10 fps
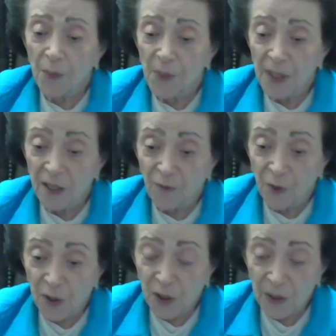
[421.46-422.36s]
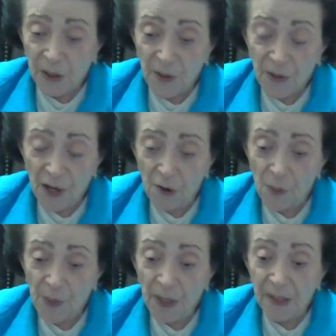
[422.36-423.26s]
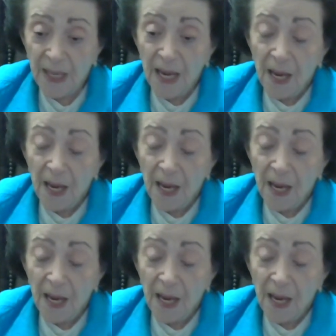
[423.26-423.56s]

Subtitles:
there be differences in therapies?